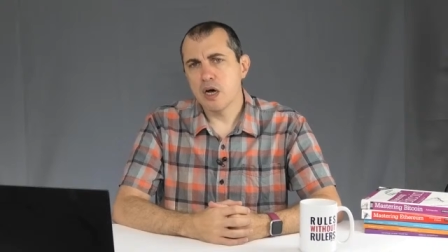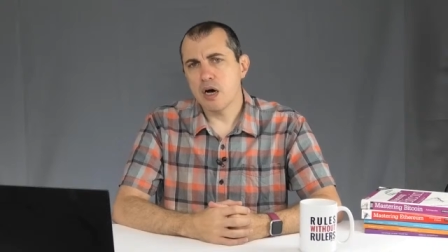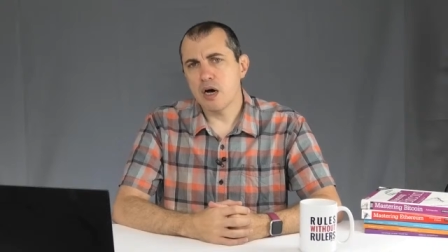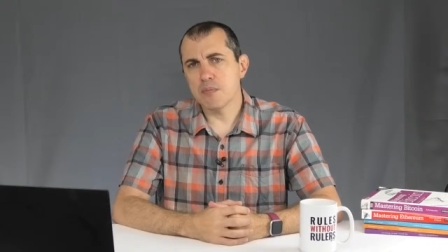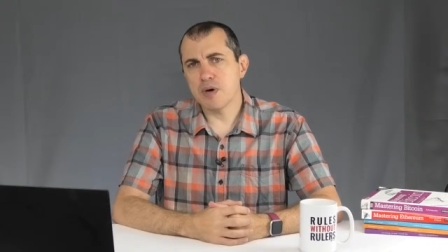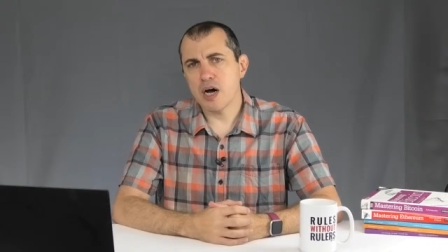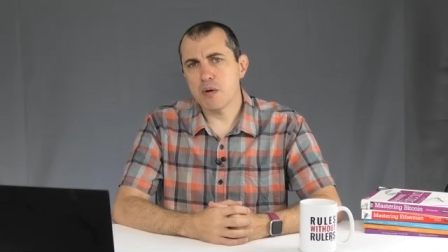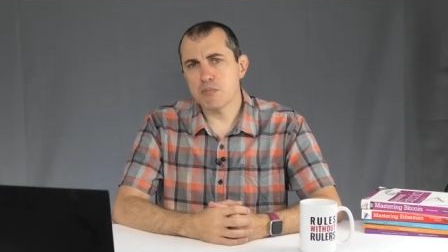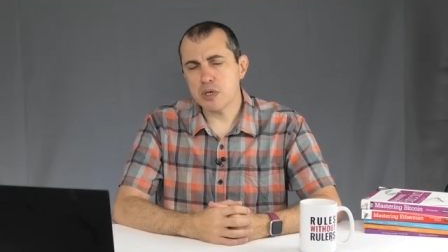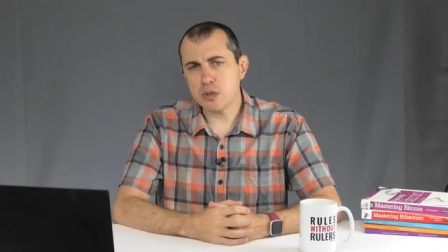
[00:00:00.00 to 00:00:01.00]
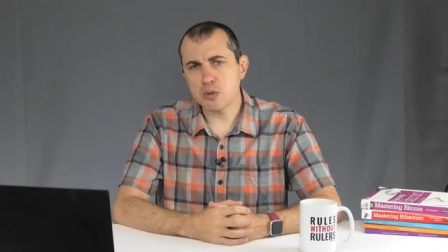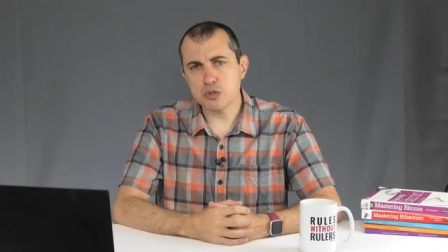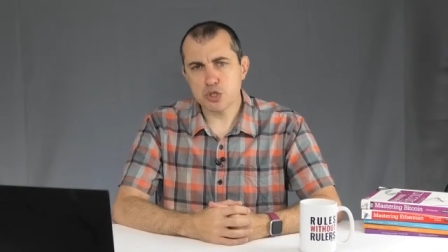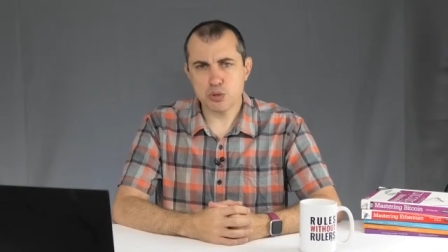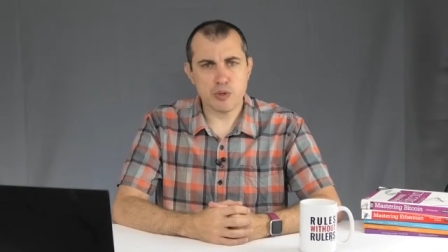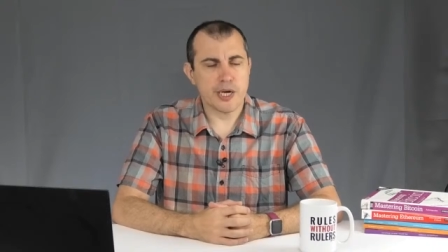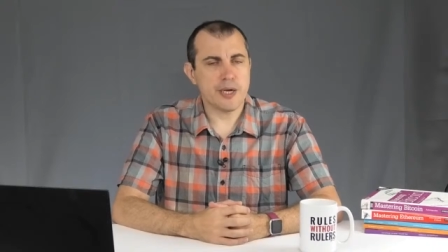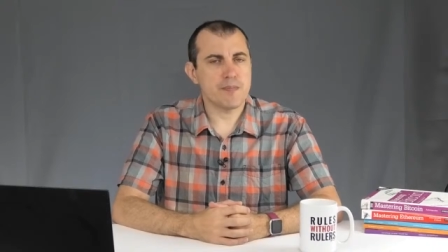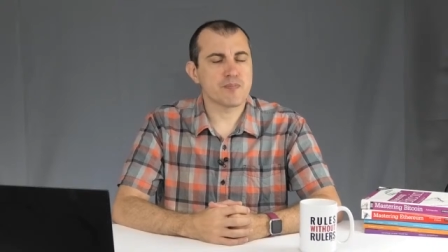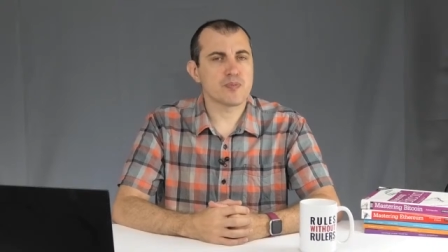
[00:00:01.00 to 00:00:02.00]
A Merkle
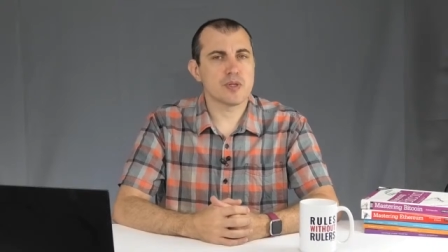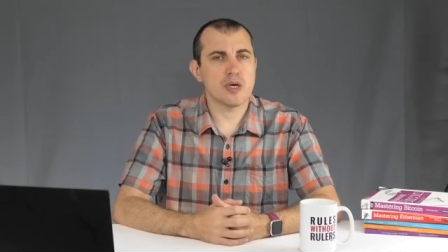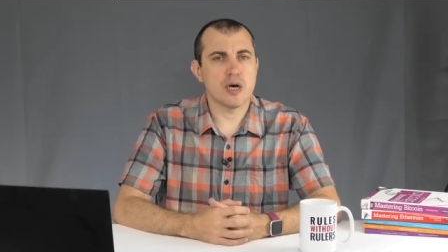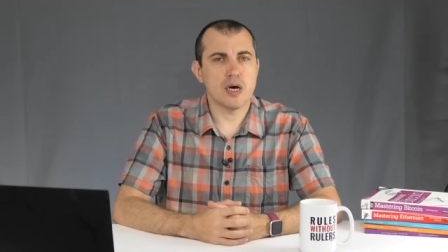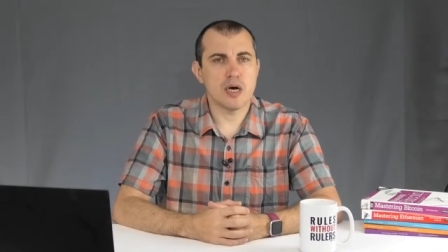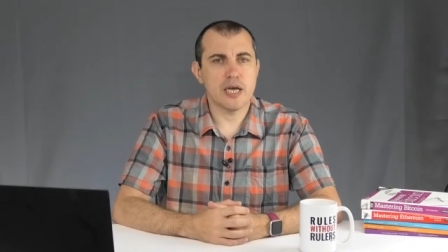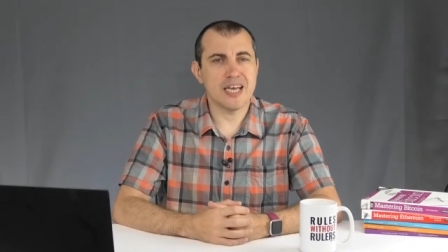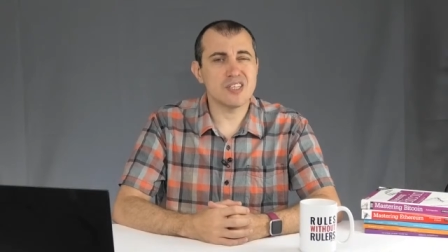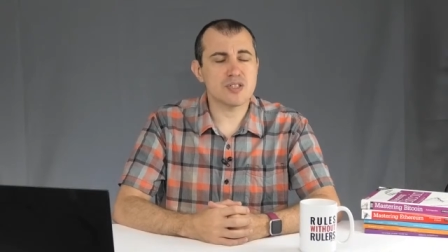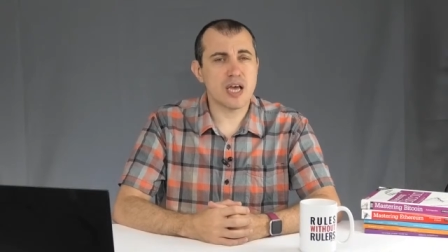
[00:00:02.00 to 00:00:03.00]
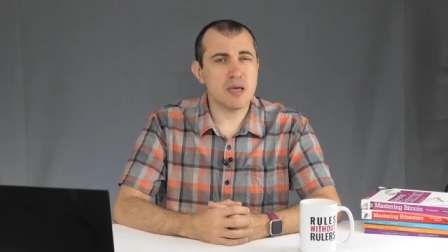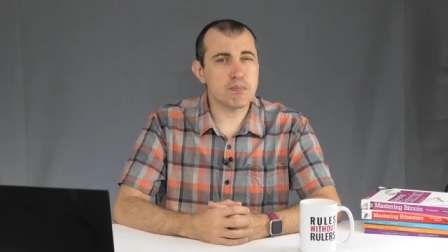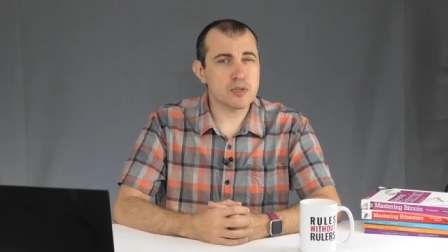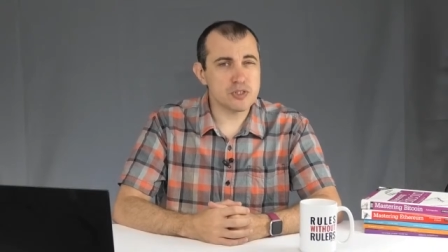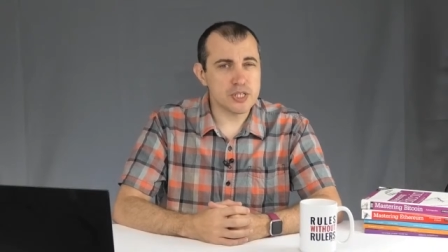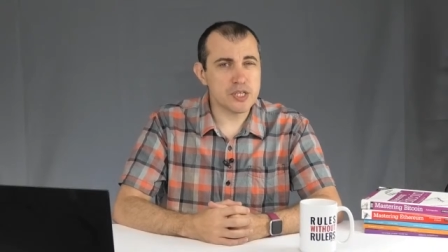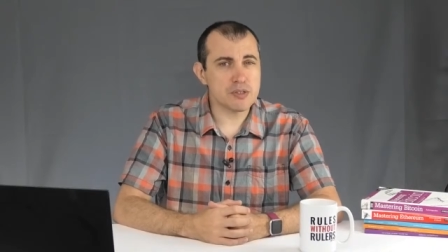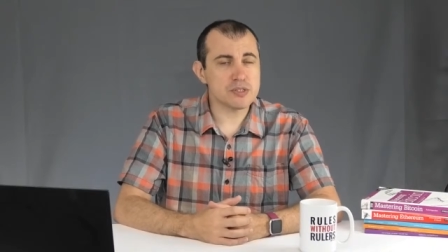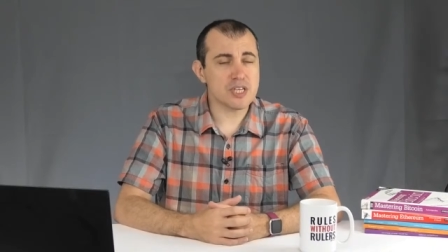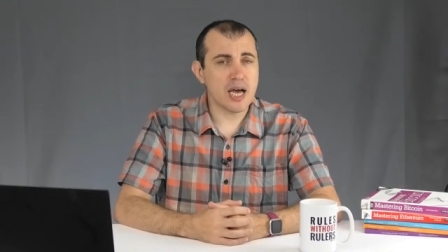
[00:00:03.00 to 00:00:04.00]
tree is a
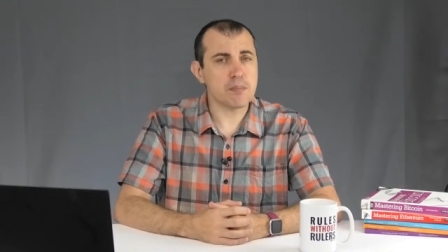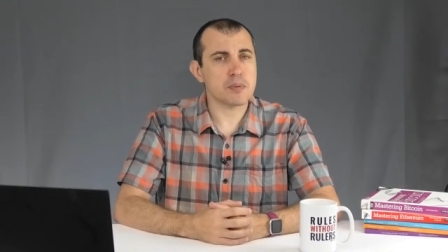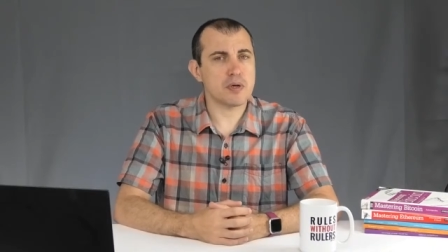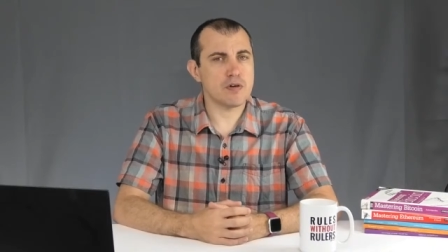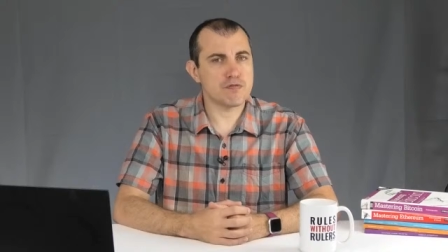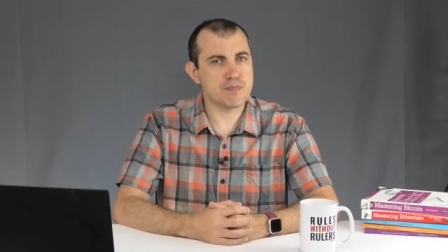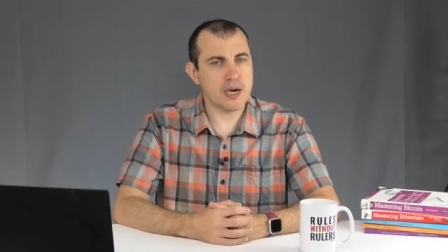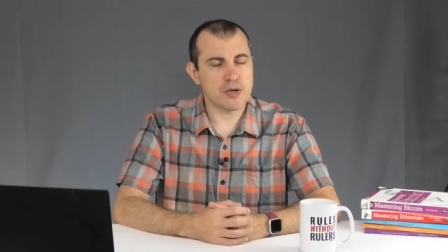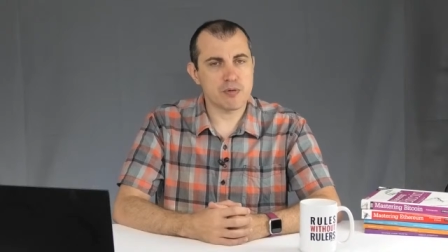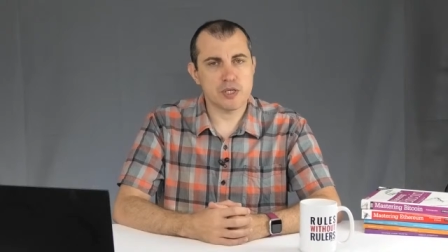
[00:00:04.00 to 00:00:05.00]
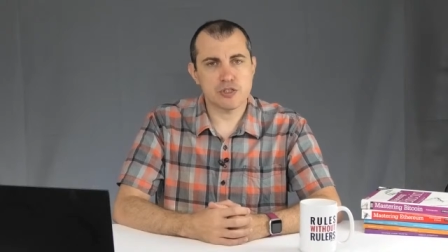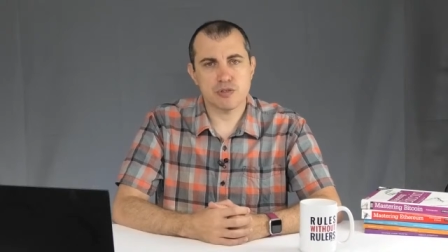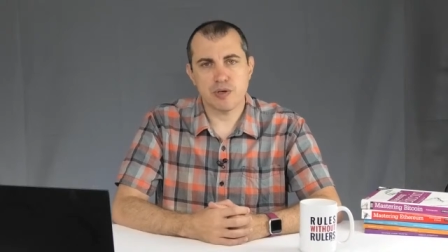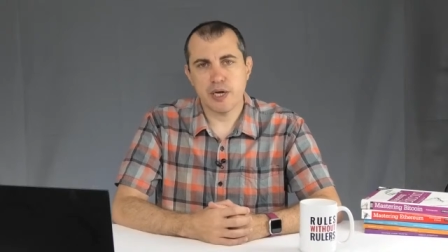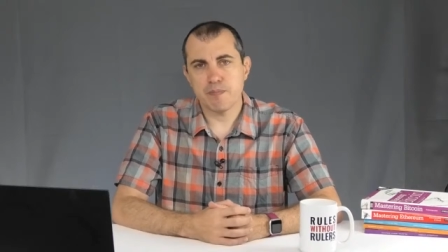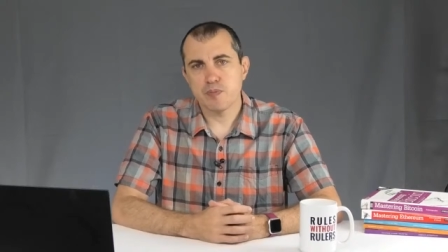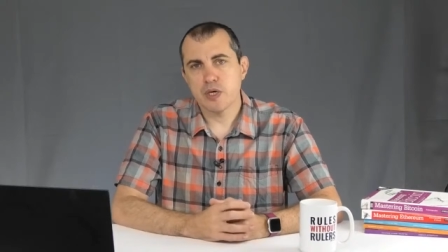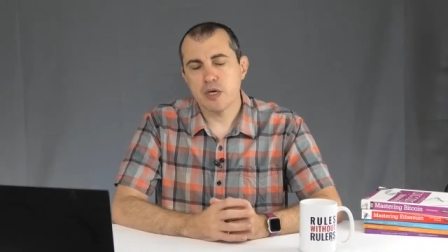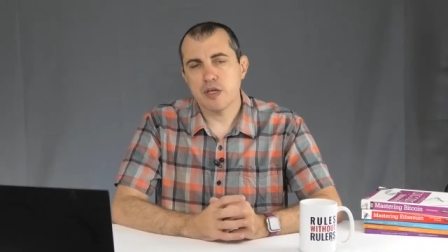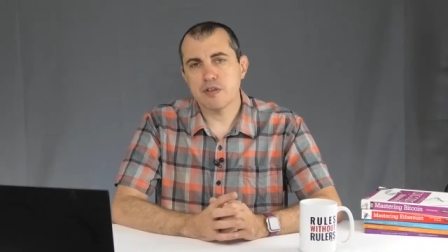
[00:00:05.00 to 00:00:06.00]
particular type of binary tree
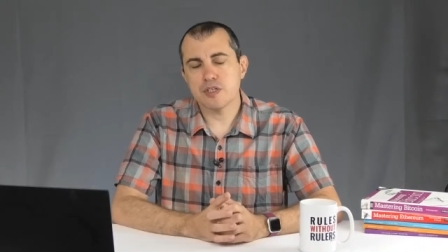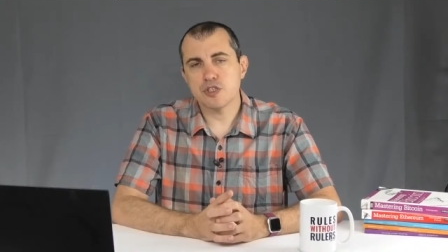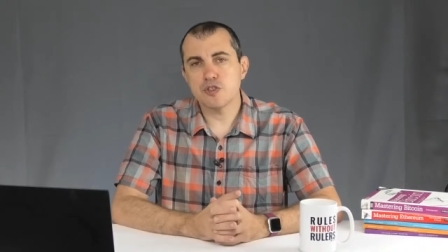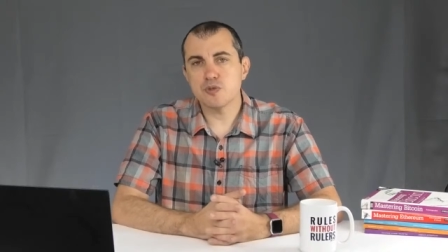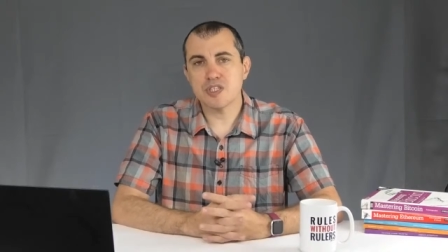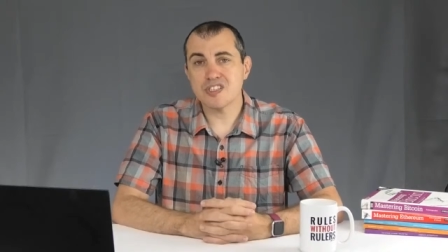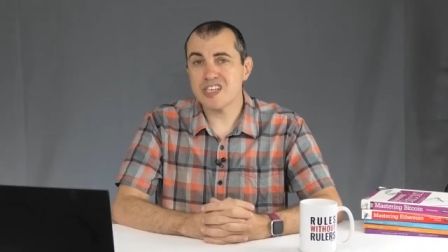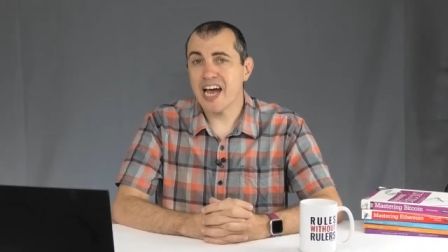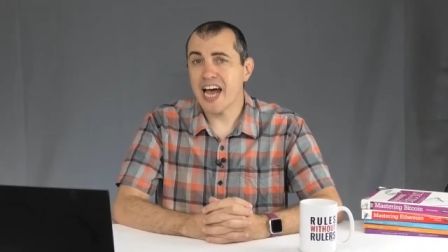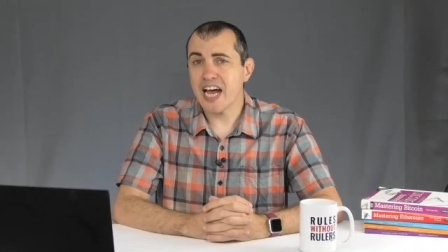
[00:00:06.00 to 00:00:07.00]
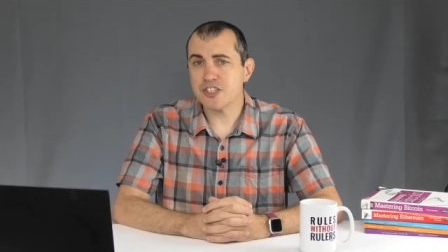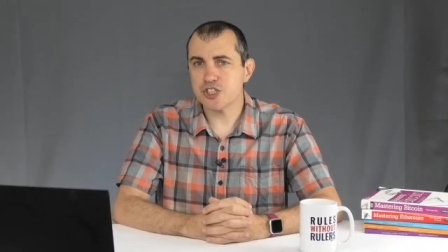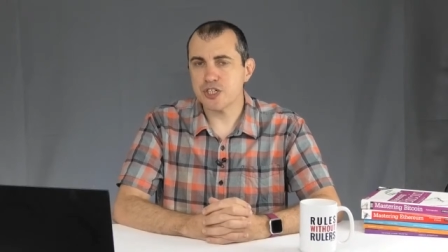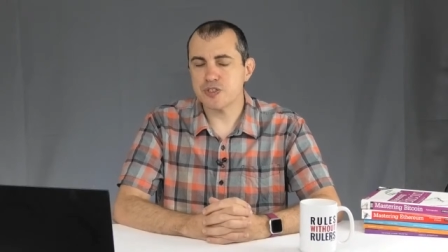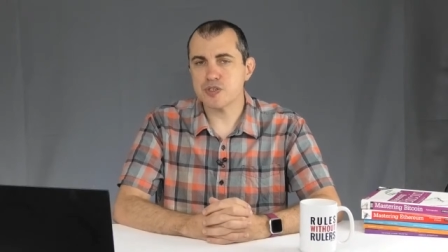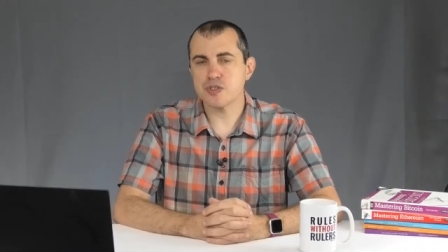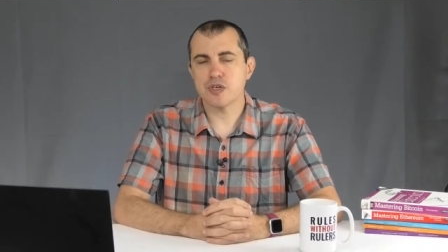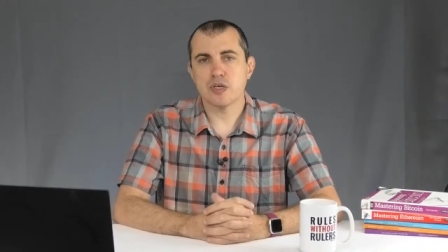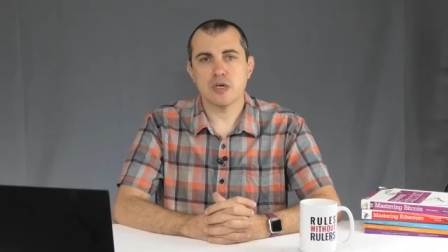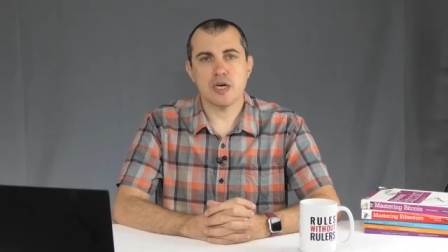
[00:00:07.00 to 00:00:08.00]
that uses hashes
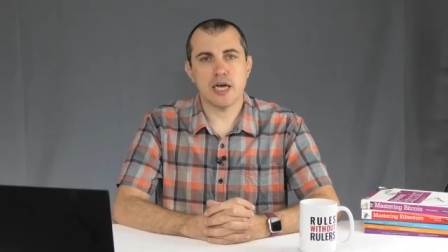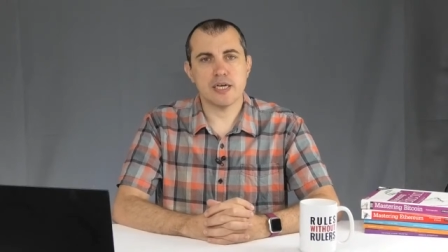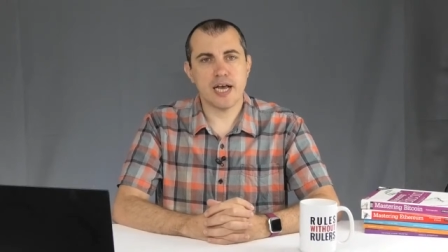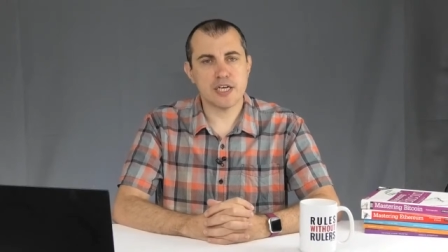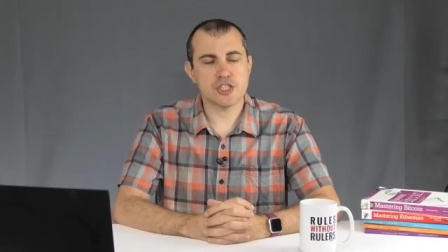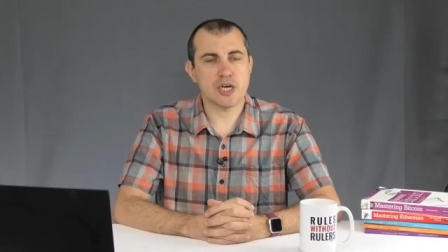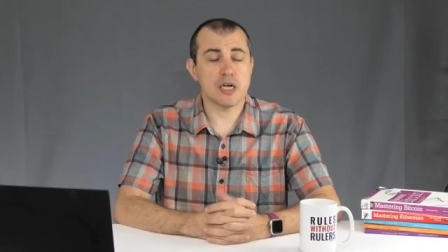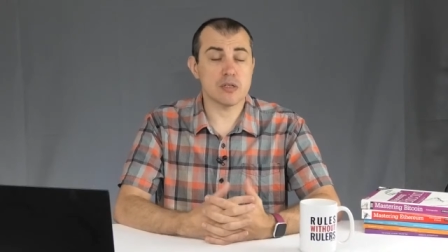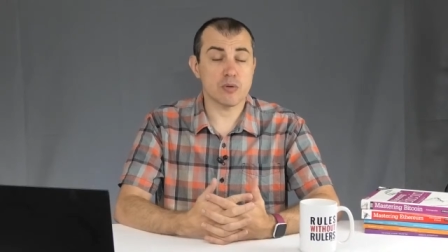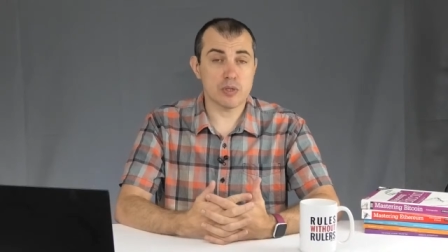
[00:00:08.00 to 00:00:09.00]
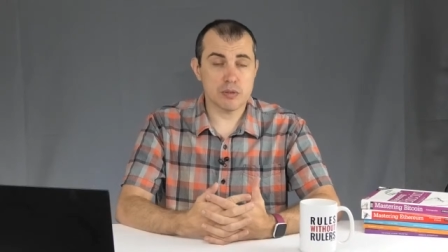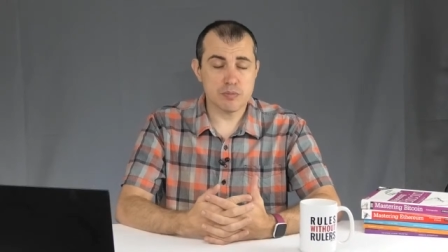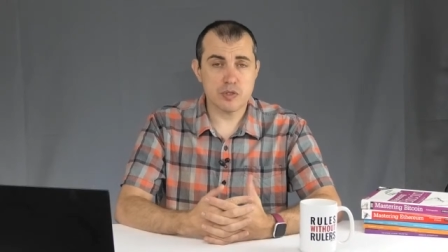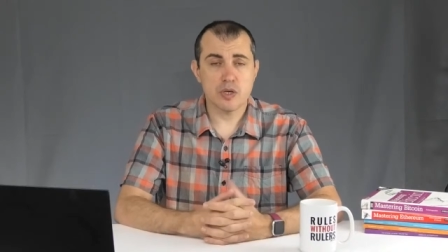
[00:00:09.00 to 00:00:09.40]
and hashing algorithms